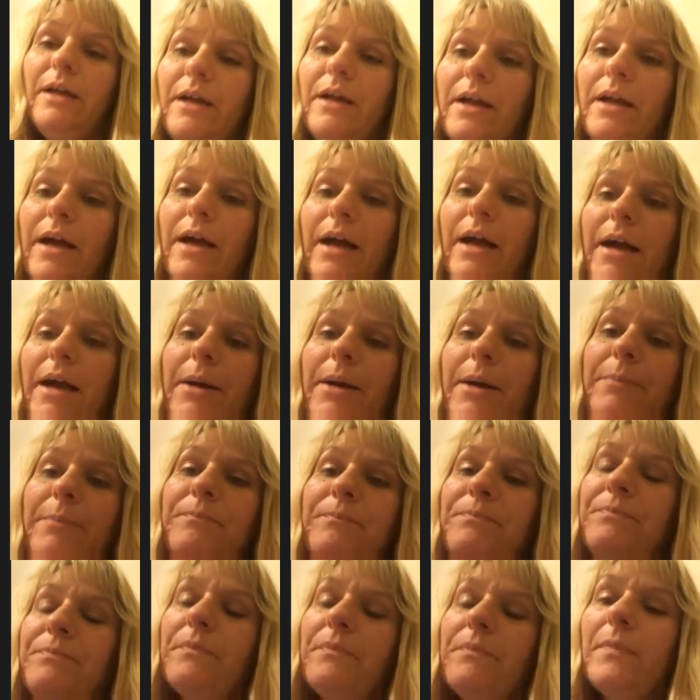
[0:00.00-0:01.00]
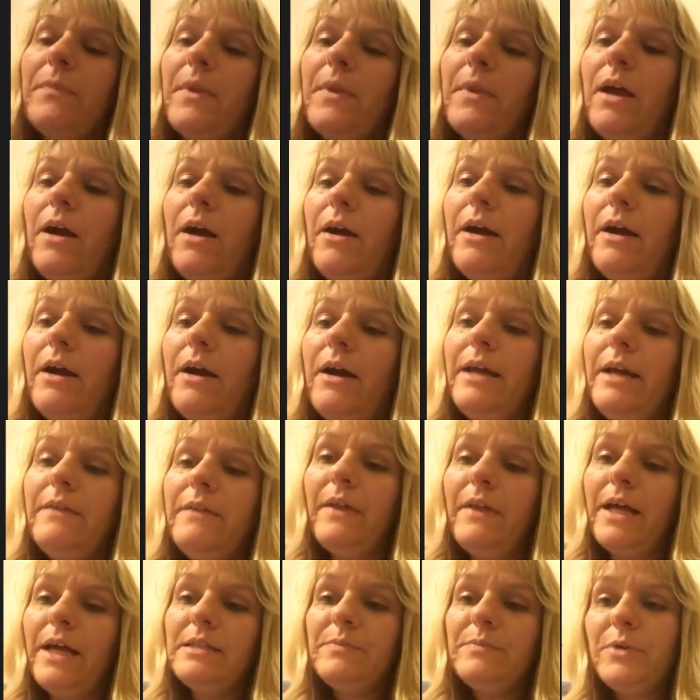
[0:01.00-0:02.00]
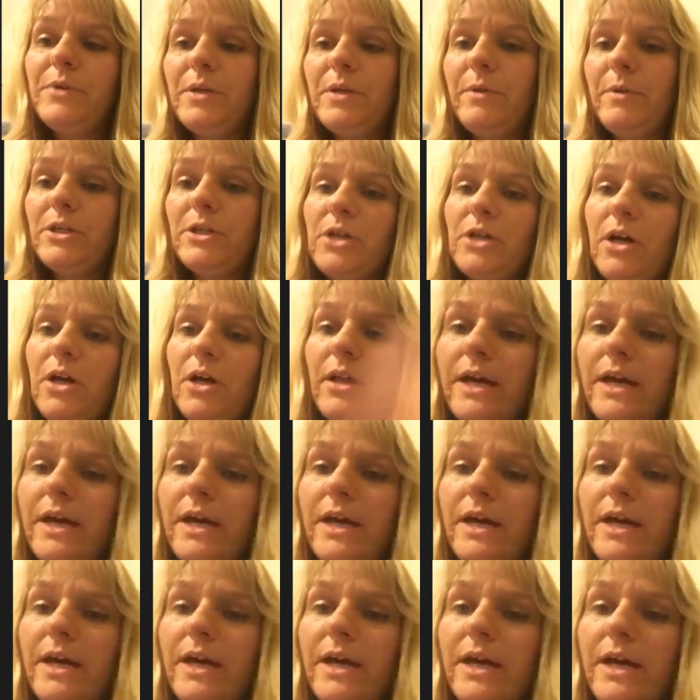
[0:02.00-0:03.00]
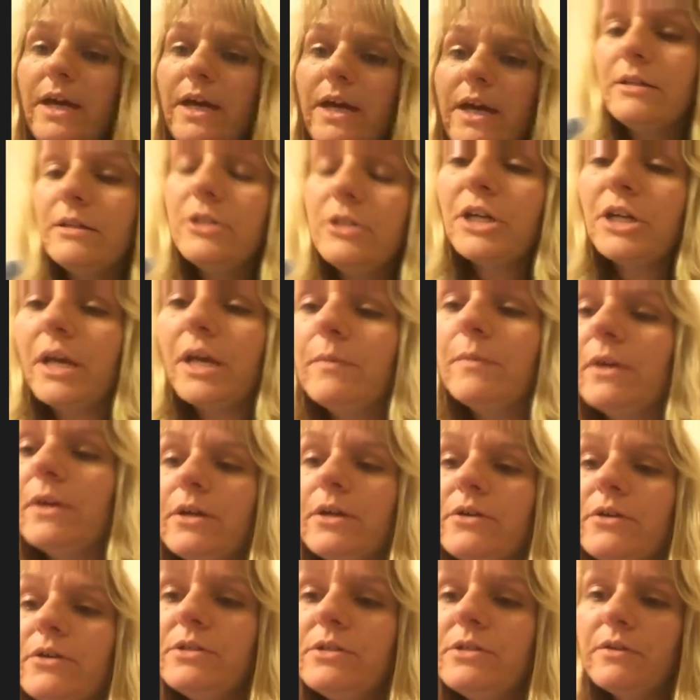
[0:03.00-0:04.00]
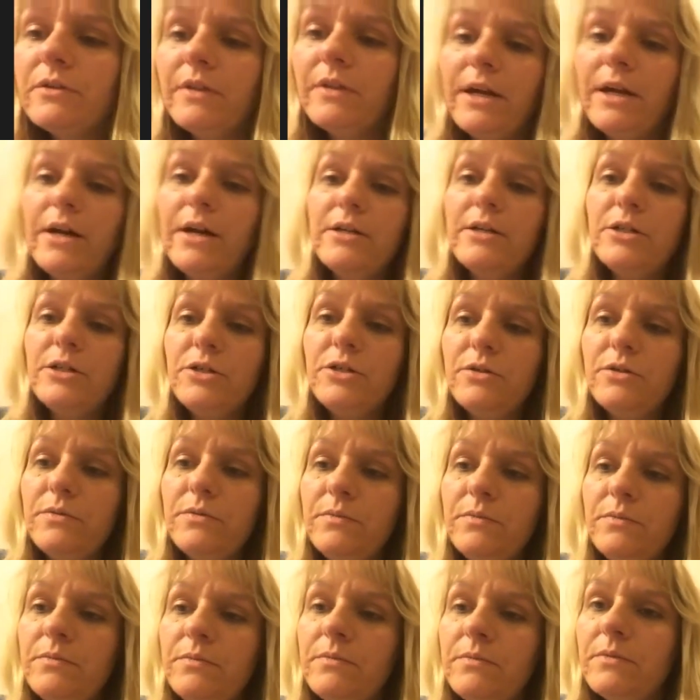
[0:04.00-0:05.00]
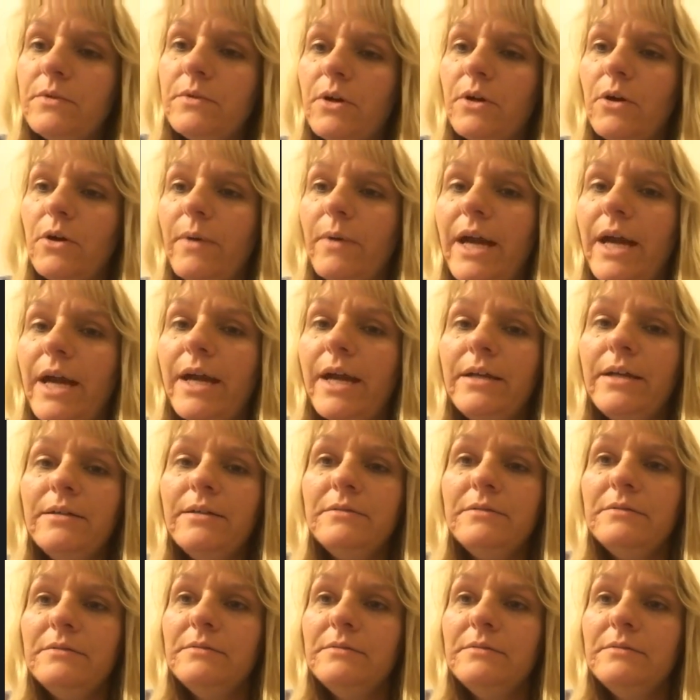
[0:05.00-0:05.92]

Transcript: Um, all right, that's pretty much all I have. Uh, Jaime, are you still there? Did you go away?